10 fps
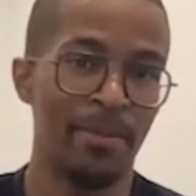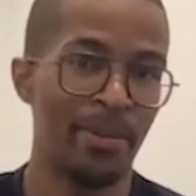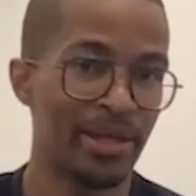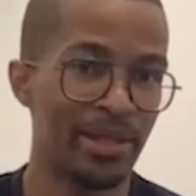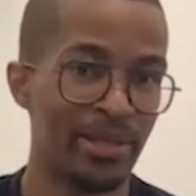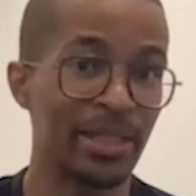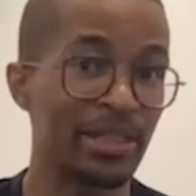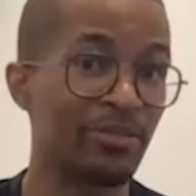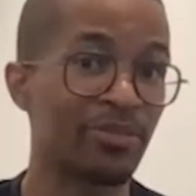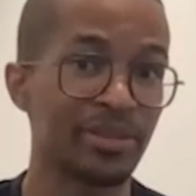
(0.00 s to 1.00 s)
a pandemic
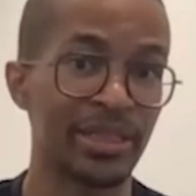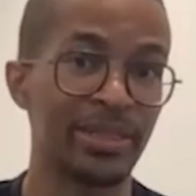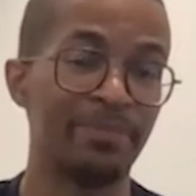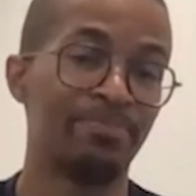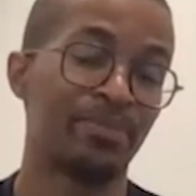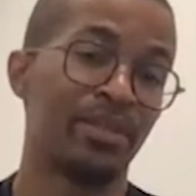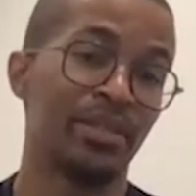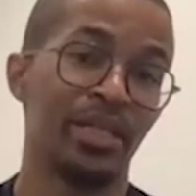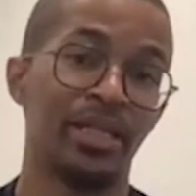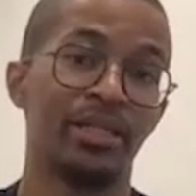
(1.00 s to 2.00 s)
differently
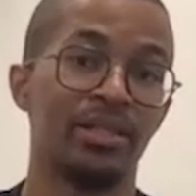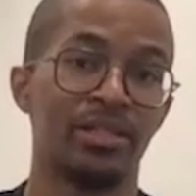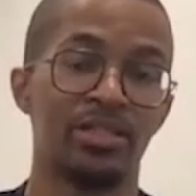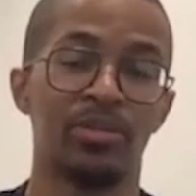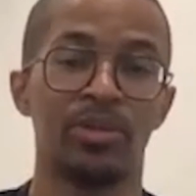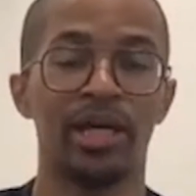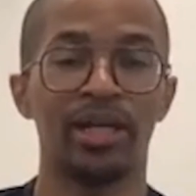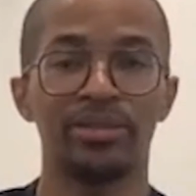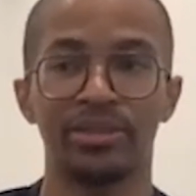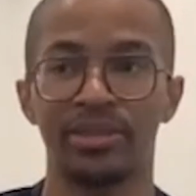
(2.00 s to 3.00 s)
than someone
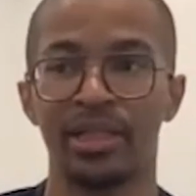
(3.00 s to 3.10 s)
else.